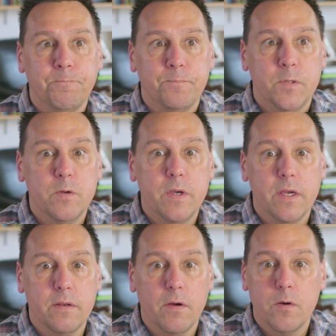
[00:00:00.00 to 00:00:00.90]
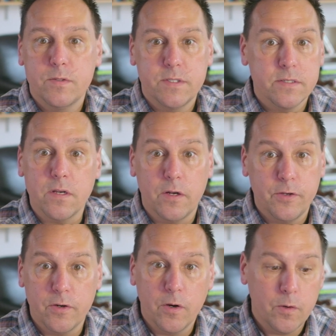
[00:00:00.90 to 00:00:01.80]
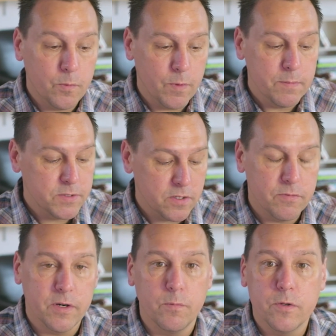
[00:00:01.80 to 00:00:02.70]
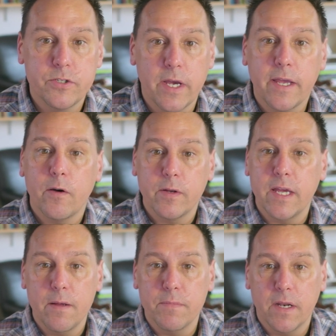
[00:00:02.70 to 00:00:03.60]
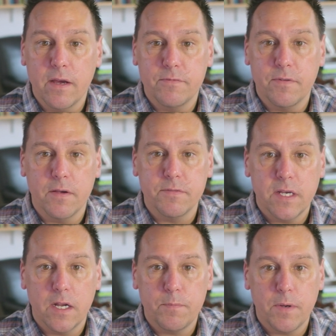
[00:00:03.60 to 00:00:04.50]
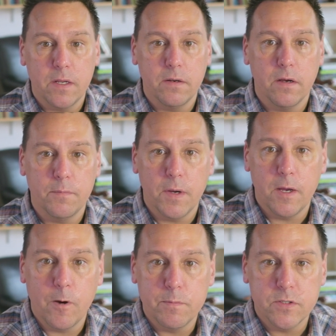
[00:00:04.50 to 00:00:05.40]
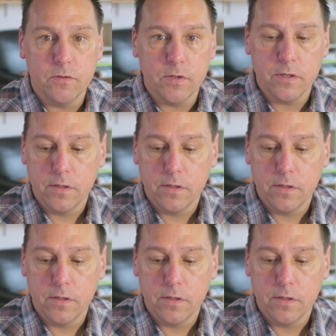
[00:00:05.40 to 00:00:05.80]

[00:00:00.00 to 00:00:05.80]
You can host this on your own web server, and we'll check out a game that I've set up on my web server.